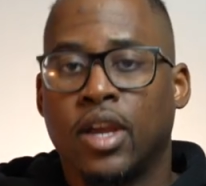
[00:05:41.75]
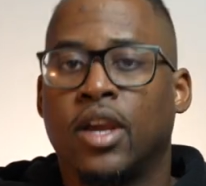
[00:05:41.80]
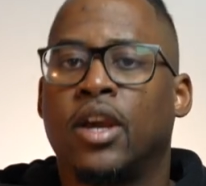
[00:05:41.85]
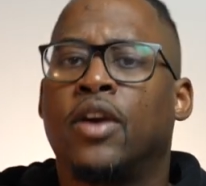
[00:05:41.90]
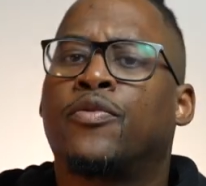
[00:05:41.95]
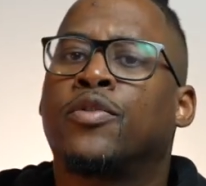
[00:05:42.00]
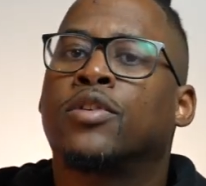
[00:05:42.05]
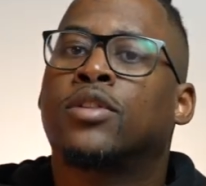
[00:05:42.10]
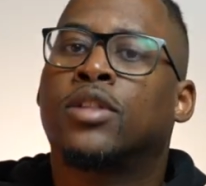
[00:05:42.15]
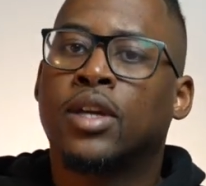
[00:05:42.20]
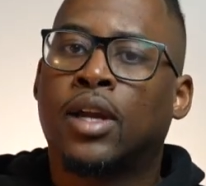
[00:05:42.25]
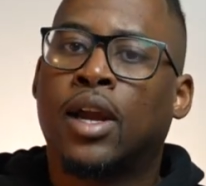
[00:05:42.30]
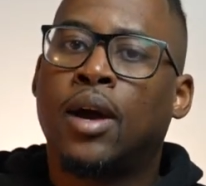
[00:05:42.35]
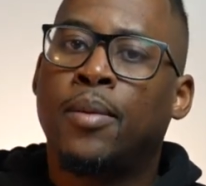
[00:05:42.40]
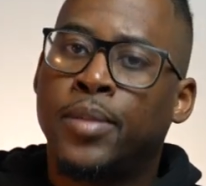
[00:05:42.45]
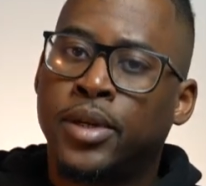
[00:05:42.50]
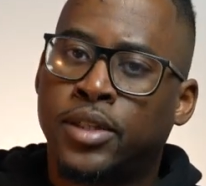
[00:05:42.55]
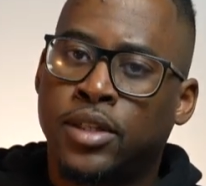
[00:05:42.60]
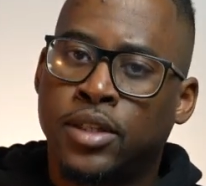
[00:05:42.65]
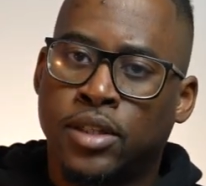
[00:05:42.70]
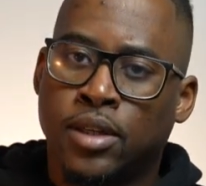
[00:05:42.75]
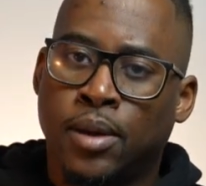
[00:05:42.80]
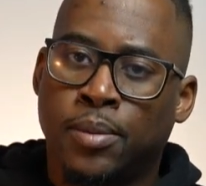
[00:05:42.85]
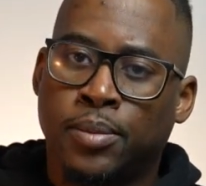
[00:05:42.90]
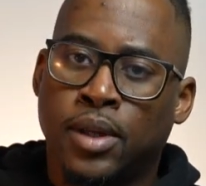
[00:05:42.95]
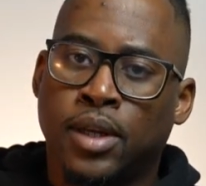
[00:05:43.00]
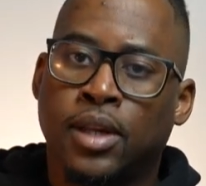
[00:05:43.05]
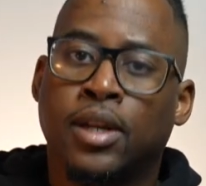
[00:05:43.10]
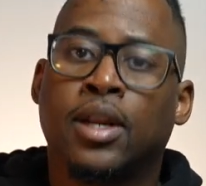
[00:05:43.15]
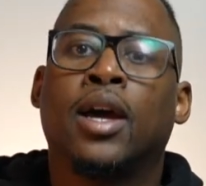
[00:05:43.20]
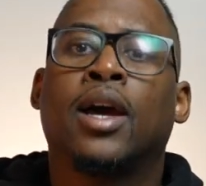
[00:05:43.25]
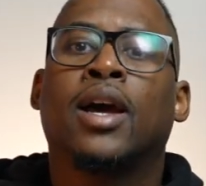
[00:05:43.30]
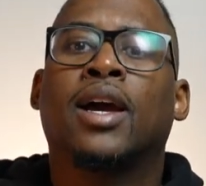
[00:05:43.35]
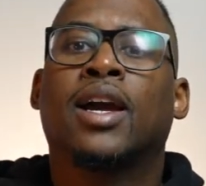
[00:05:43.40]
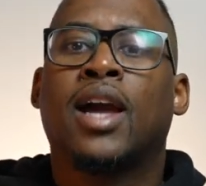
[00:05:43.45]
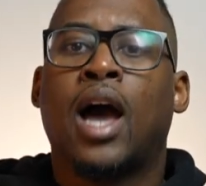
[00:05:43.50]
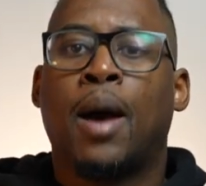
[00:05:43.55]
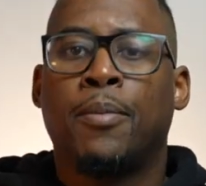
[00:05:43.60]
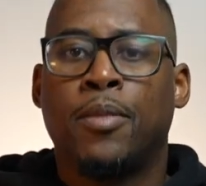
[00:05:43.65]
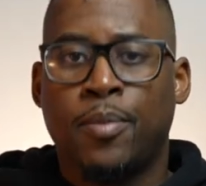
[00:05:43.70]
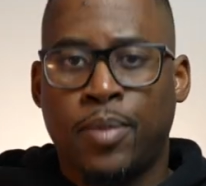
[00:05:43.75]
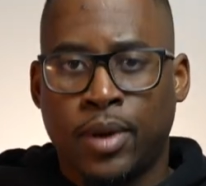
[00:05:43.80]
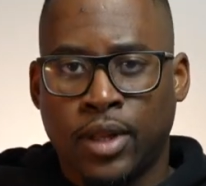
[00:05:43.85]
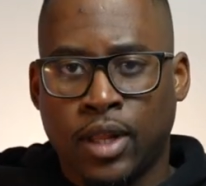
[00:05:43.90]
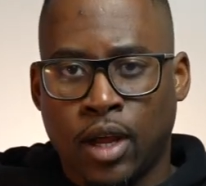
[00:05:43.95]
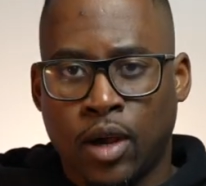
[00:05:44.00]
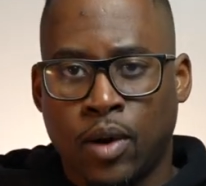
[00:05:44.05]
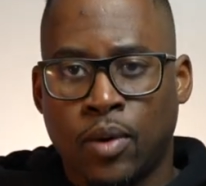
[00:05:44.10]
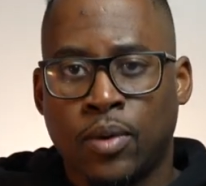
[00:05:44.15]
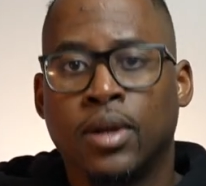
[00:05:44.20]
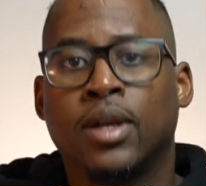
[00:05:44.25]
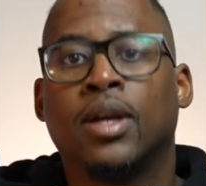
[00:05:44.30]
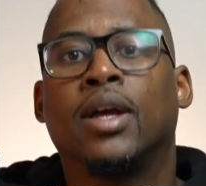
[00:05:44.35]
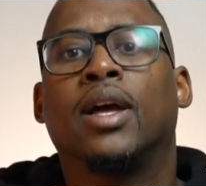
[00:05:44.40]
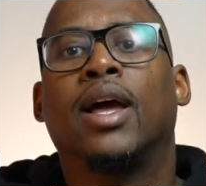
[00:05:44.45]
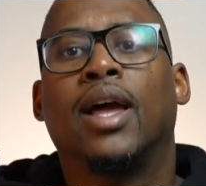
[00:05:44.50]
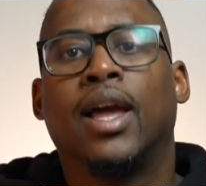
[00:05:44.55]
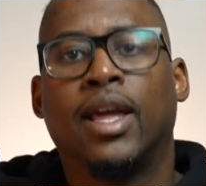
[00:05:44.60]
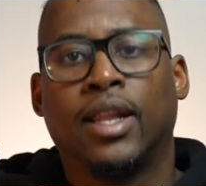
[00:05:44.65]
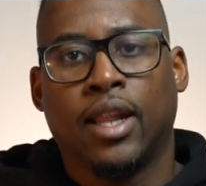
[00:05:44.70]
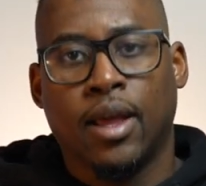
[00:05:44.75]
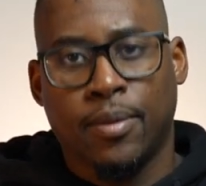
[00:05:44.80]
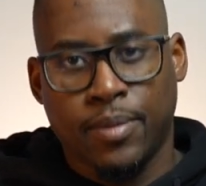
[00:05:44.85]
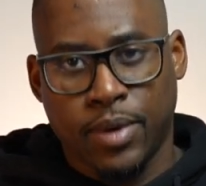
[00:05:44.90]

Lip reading: If you think I'm missing something, comment below and let